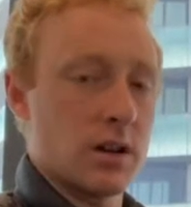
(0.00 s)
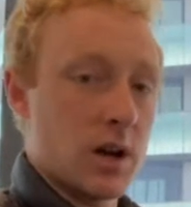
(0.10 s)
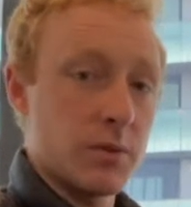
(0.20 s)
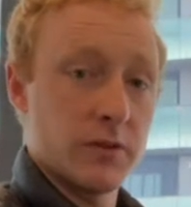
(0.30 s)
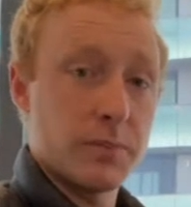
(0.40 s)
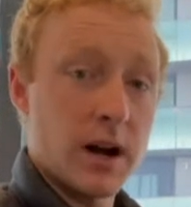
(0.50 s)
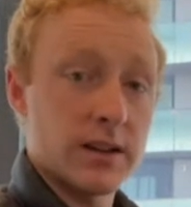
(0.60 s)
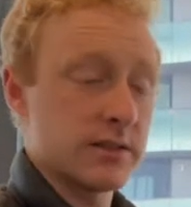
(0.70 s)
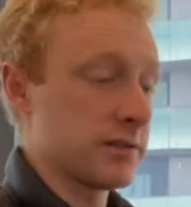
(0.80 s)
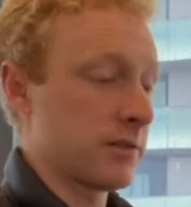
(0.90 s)
couple of
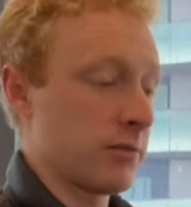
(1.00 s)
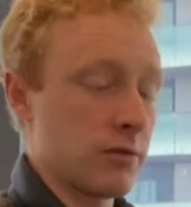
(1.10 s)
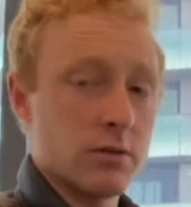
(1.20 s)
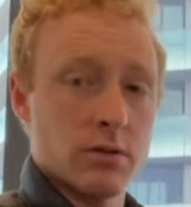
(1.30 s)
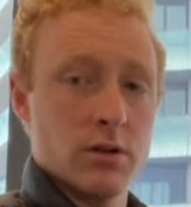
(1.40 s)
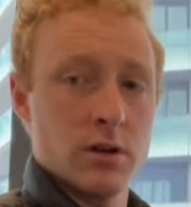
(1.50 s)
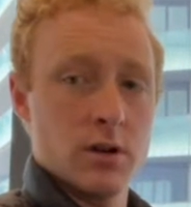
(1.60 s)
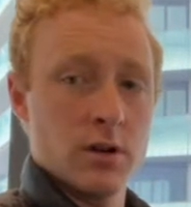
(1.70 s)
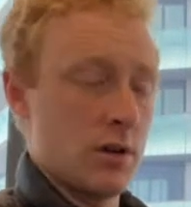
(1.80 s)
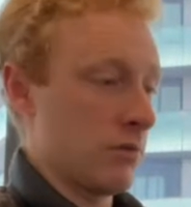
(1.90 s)
passes through
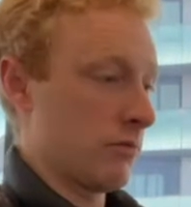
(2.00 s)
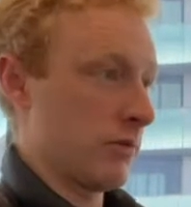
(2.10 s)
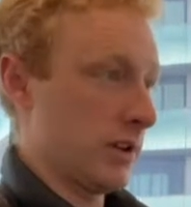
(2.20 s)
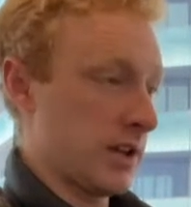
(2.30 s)
really